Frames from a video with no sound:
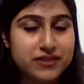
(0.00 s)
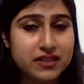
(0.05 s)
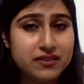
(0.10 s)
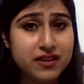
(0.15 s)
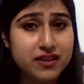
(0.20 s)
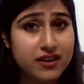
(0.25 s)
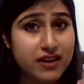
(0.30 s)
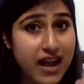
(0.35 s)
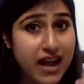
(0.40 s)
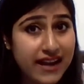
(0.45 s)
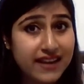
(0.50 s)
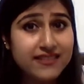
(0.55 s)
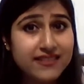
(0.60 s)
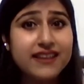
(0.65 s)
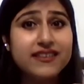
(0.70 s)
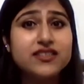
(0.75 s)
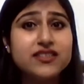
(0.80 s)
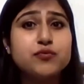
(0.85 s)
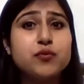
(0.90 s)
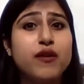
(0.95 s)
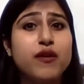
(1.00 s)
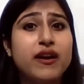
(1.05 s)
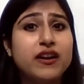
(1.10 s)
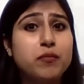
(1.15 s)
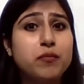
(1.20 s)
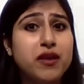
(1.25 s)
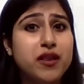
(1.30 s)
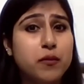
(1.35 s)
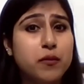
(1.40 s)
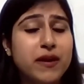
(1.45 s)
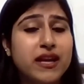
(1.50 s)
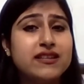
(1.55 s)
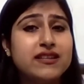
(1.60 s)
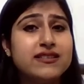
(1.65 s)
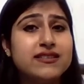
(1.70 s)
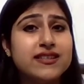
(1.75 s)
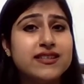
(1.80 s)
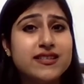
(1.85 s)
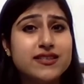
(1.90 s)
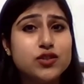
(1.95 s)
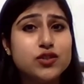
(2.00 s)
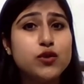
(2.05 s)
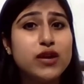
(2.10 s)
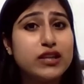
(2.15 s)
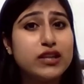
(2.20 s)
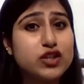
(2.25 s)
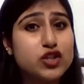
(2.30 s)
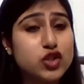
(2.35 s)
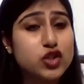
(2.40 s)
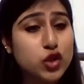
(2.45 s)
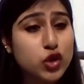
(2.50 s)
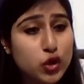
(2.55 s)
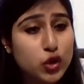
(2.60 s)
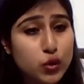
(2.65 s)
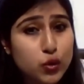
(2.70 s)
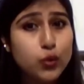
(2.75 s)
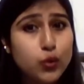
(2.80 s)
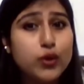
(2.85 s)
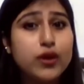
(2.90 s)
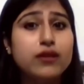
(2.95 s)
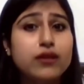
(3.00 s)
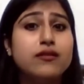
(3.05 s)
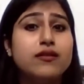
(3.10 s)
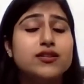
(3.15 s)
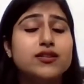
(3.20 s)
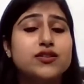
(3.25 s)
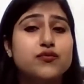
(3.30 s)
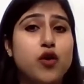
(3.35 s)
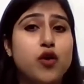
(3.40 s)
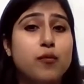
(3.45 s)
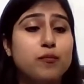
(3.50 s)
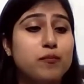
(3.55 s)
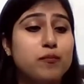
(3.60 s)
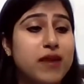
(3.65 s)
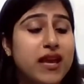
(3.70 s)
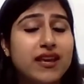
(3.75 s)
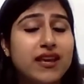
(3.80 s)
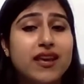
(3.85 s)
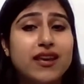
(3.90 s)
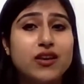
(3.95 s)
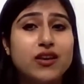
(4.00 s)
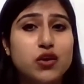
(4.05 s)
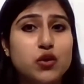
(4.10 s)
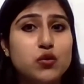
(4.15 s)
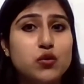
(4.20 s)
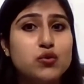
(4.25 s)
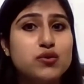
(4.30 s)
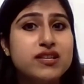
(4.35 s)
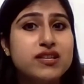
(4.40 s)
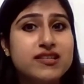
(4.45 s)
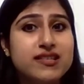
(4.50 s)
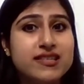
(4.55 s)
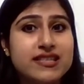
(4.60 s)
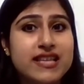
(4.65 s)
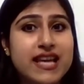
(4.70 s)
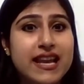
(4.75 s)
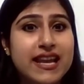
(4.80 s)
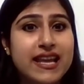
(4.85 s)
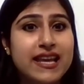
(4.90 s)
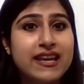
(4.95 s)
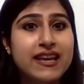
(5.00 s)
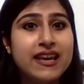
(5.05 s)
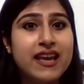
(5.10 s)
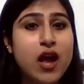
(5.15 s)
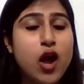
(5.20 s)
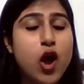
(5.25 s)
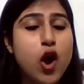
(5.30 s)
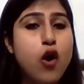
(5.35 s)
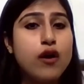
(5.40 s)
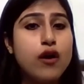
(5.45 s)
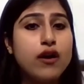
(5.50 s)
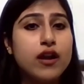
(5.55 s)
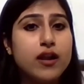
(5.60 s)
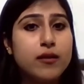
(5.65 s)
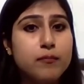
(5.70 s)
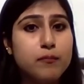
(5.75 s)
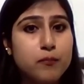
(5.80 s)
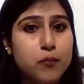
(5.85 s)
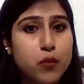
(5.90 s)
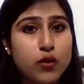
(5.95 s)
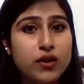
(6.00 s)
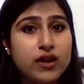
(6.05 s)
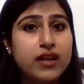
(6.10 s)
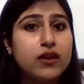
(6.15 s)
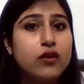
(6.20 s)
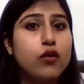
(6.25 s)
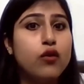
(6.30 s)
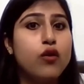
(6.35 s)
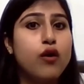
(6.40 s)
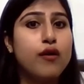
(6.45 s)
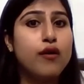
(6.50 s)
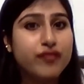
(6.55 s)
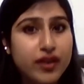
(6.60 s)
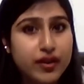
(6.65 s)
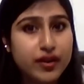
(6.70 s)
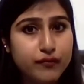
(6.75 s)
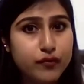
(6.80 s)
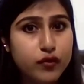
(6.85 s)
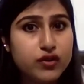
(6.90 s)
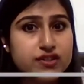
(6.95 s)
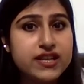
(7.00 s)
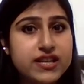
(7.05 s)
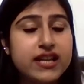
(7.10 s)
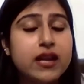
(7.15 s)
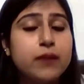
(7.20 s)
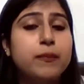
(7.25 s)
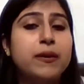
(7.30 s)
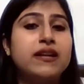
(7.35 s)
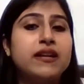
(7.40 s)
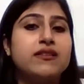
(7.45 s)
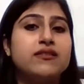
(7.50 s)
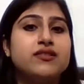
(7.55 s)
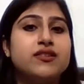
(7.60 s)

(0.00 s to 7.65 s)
The right that is provided by the patents is to exclude others from making, using, selling, or importing or offering for sale a